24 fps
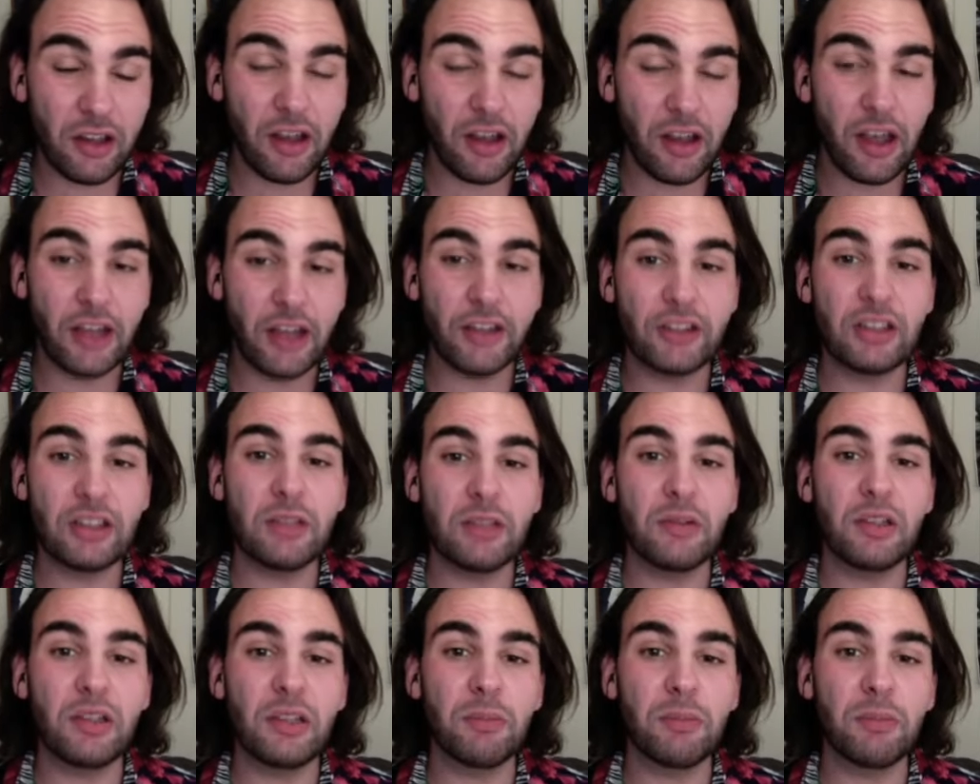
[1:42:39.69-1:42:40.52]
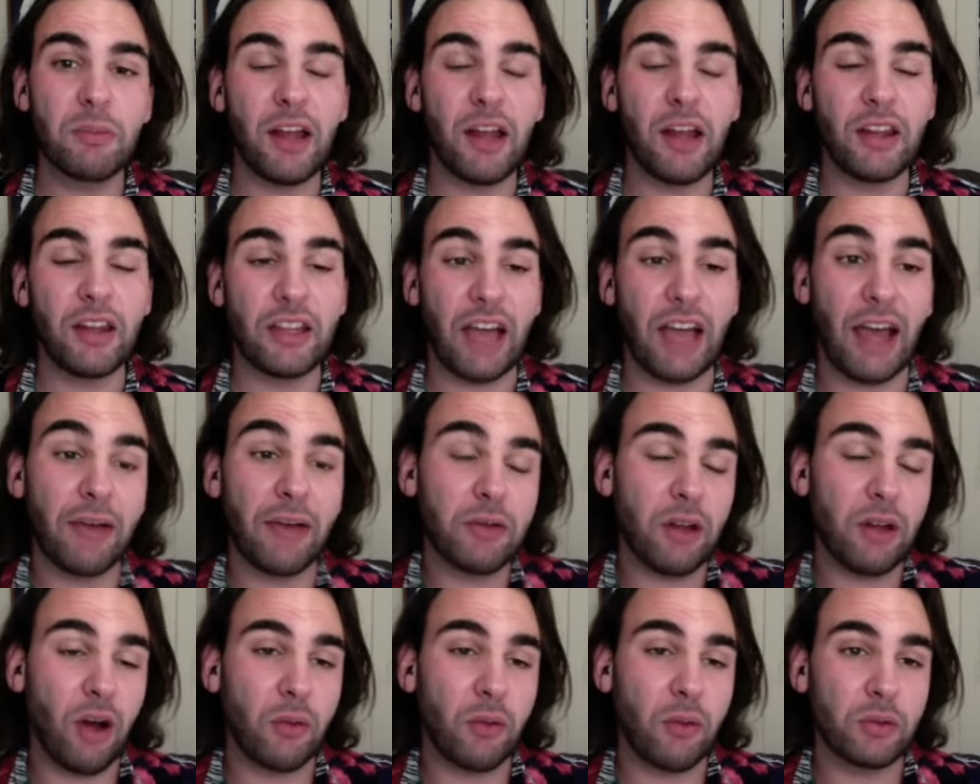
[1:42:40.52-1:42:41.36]
It doesn't even need bread. Like I
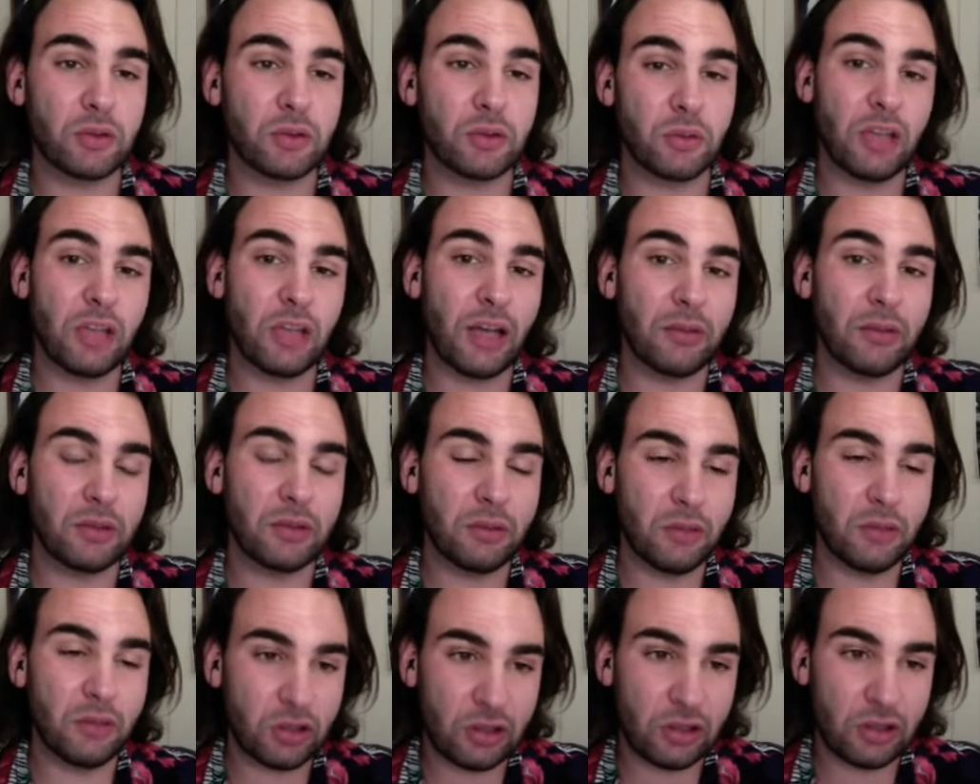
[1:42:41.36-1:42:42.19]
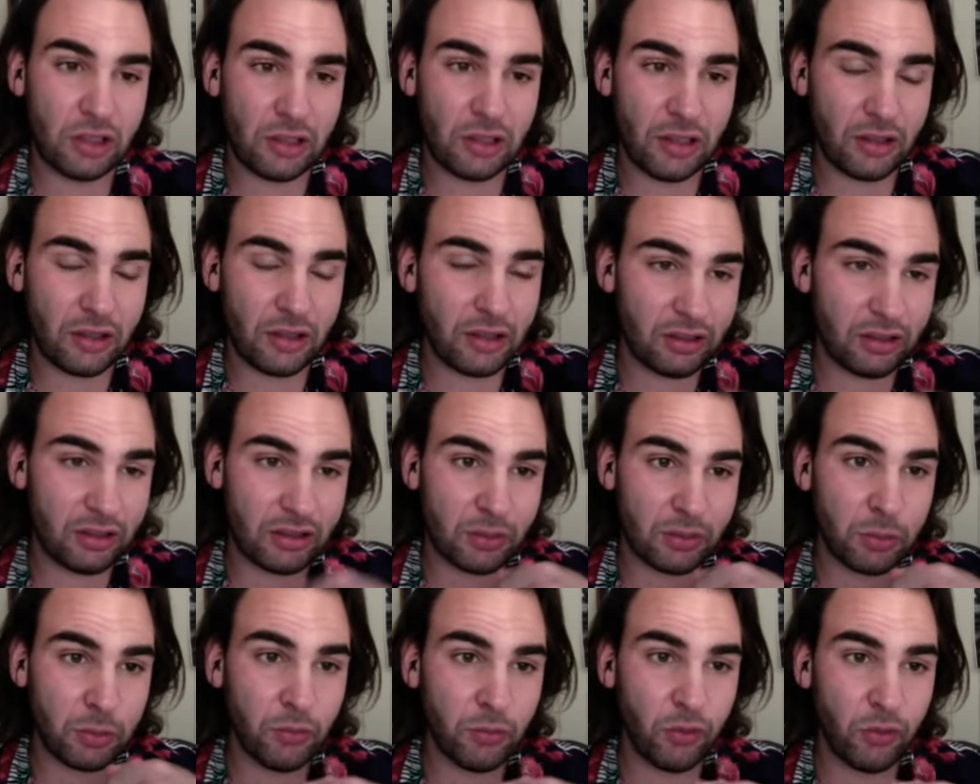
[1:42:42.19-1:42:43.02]
would almost sometimes even just eat a
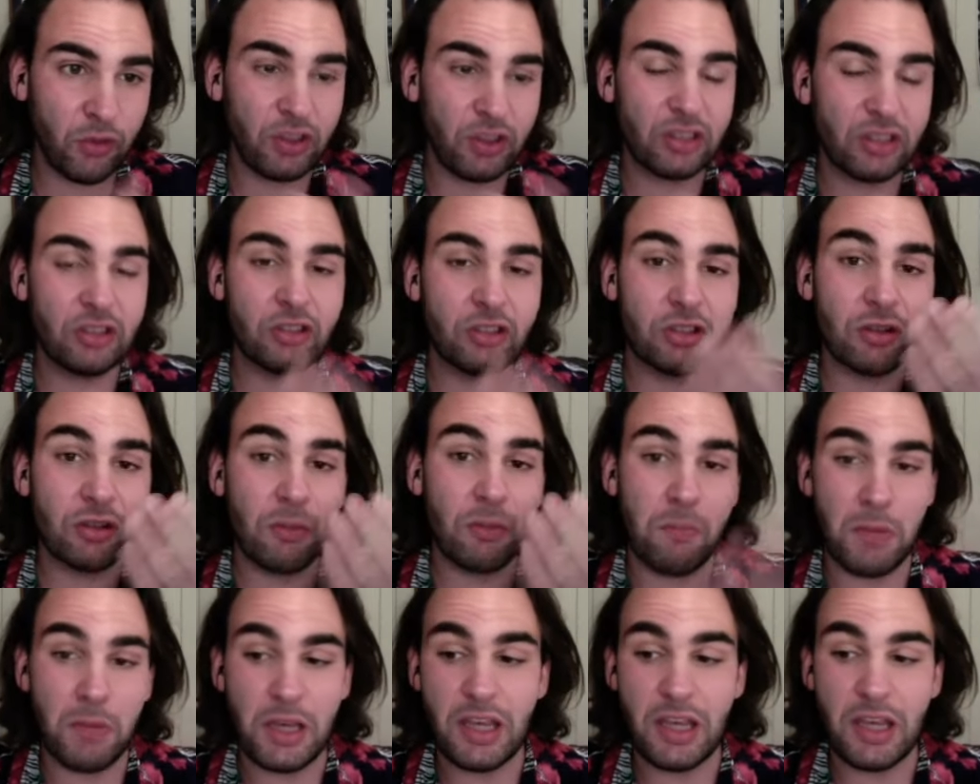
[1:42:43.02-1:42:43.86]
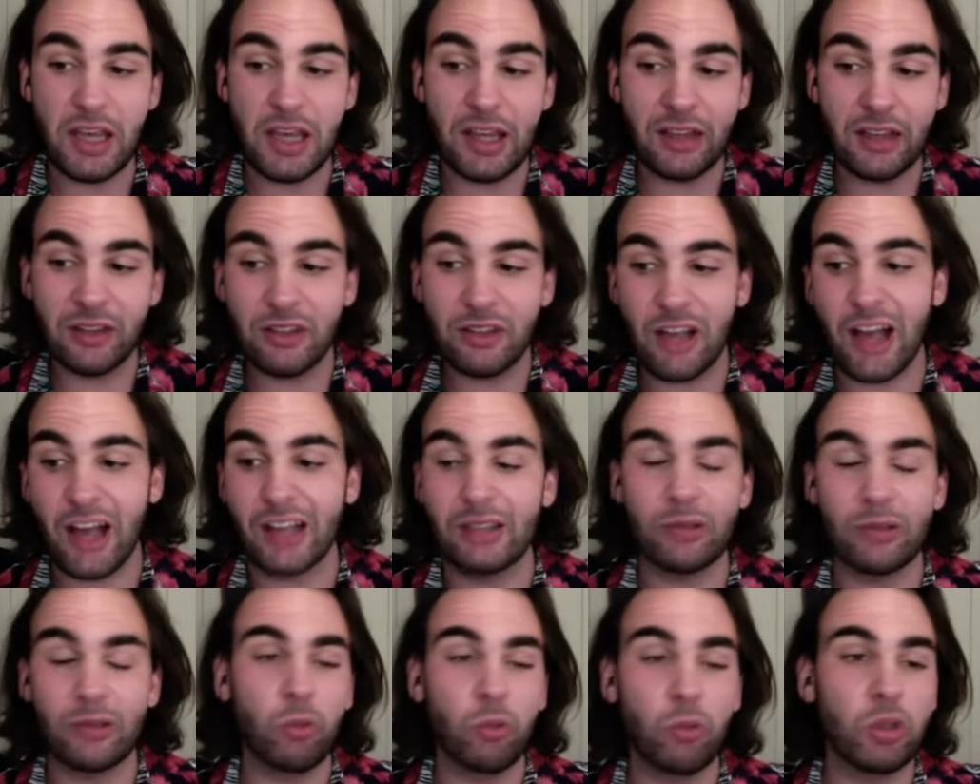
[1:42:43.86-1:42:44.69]
spoonful because it's just meat and
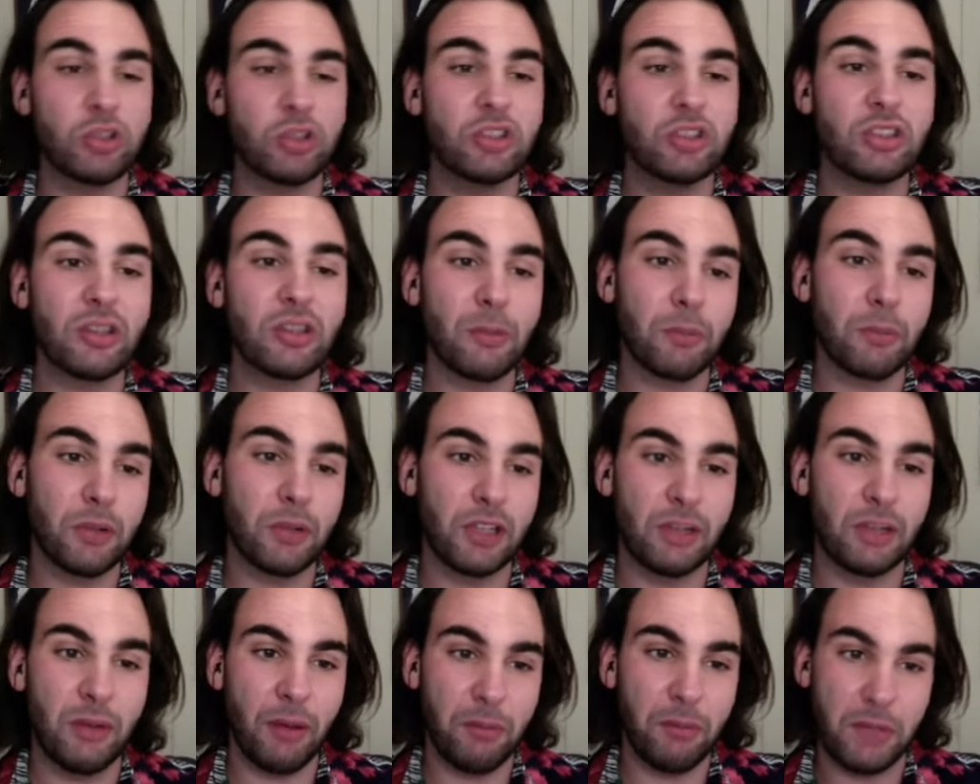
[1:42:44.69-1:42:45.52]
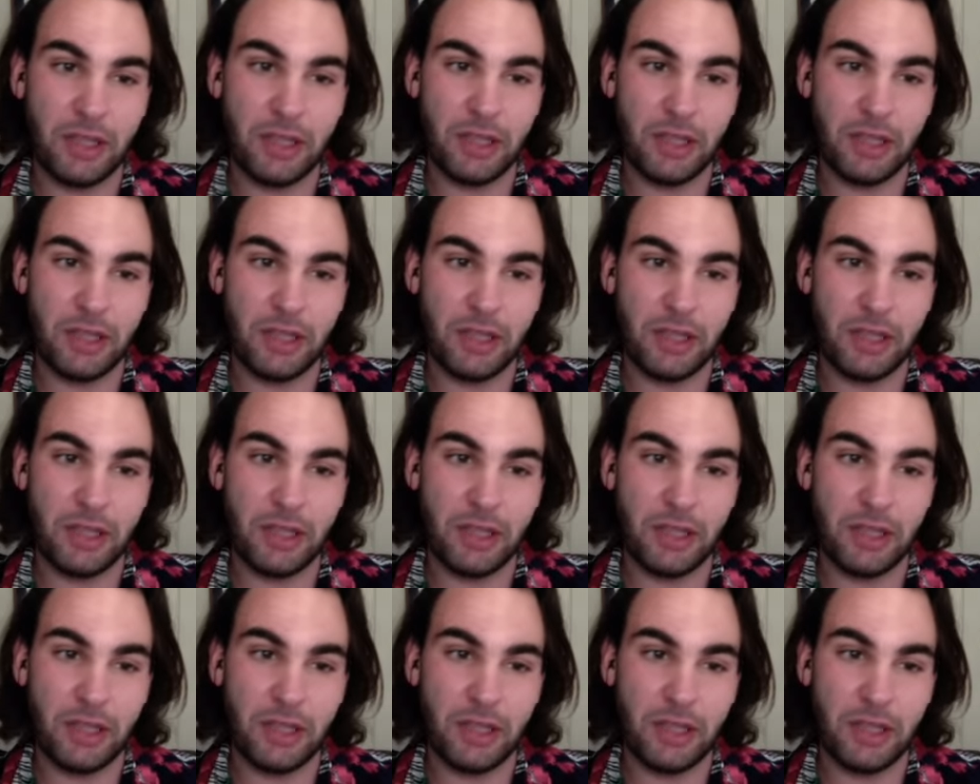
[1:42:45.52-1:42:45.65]
sauce. What's to complain about meat?